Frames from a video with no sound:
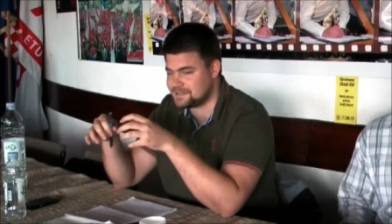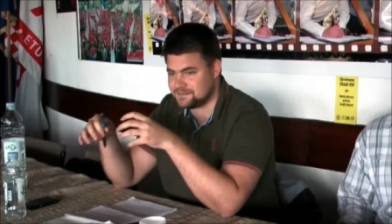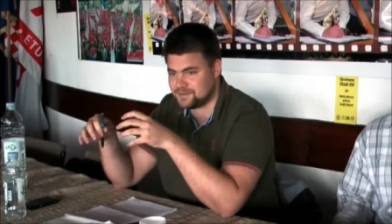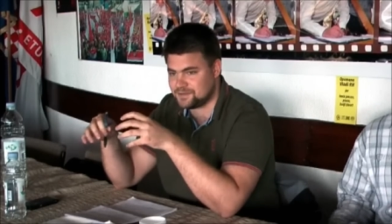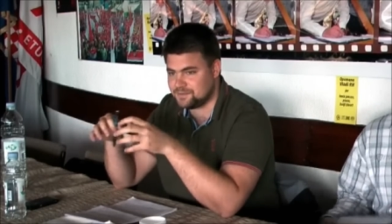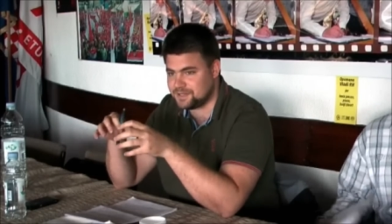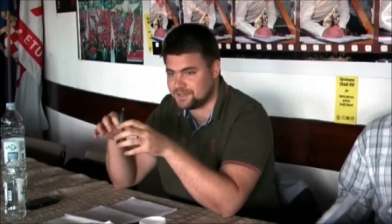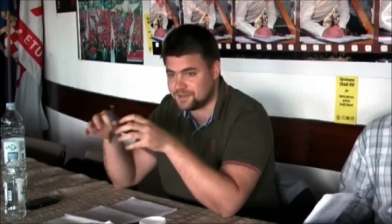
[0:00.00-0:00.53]
seem
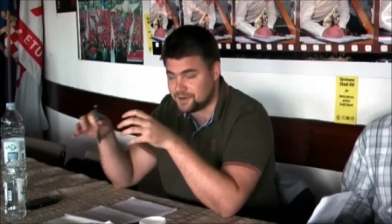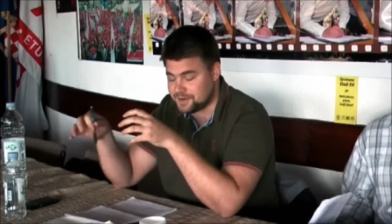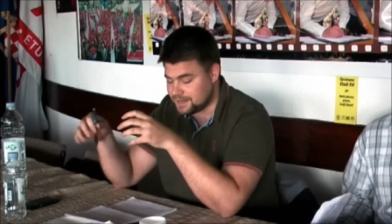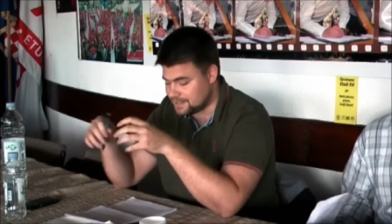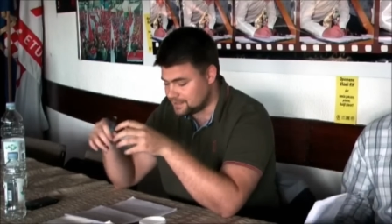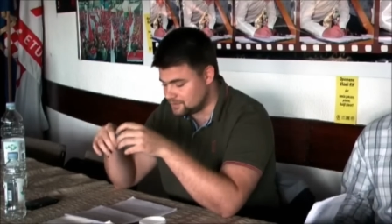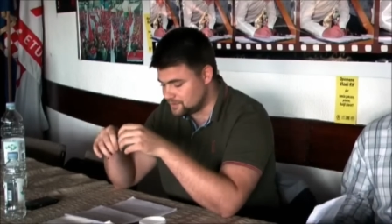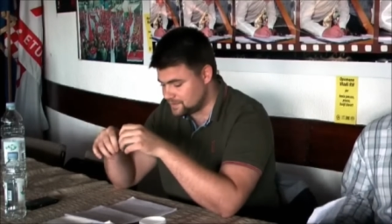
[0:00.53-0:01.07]
to be turning
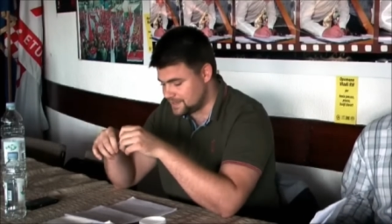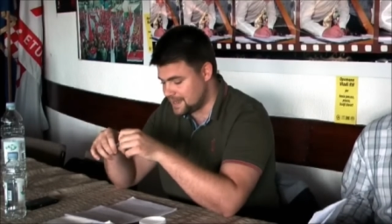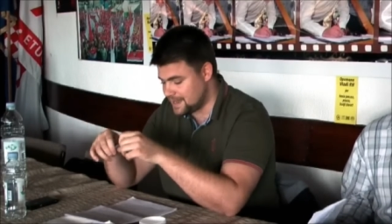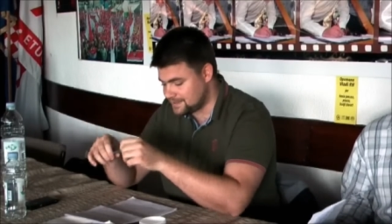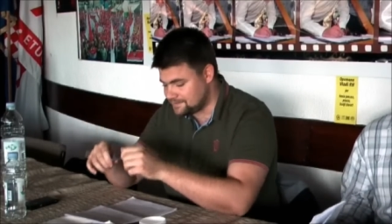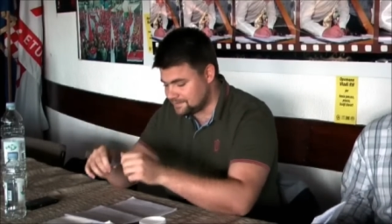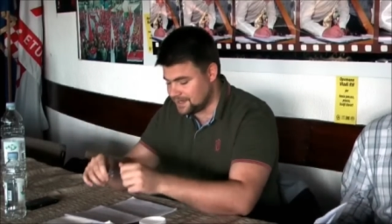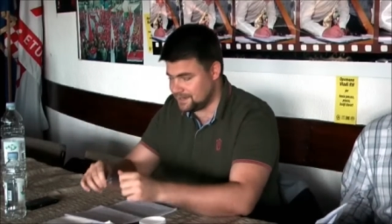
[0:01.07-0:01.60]
into a
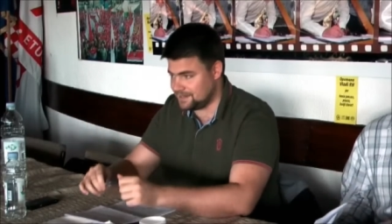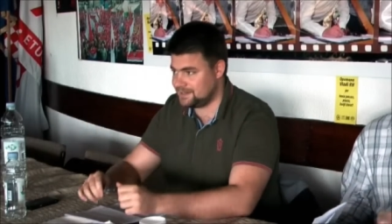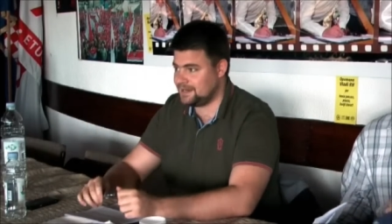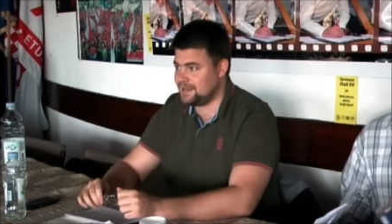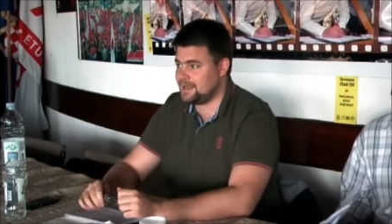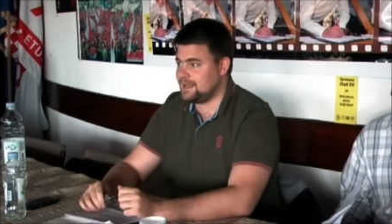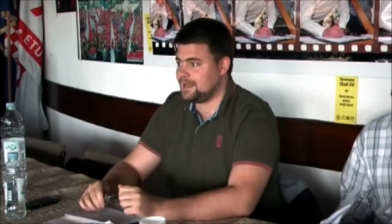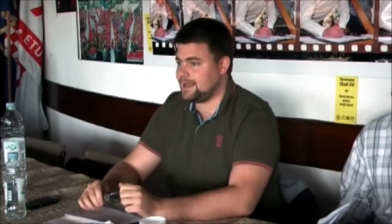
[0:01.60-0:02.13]
nightmare.
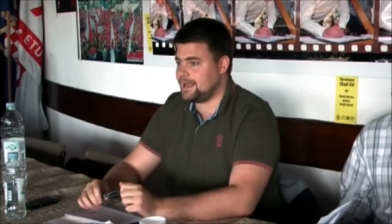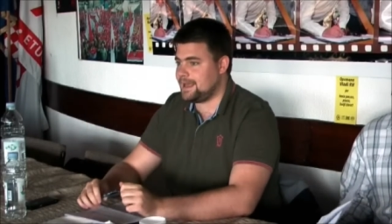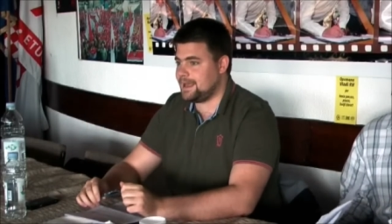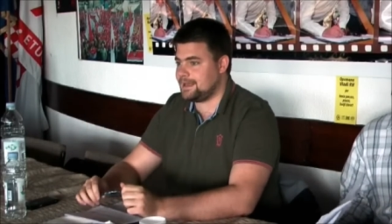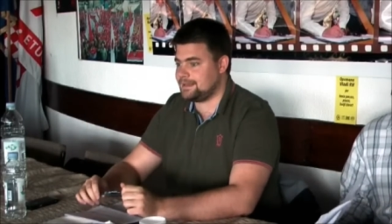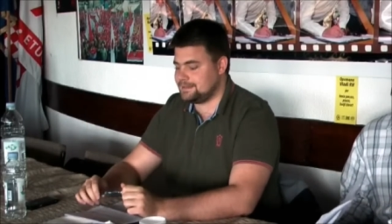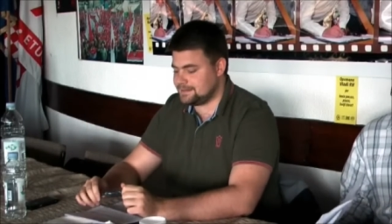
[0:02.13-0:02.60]
And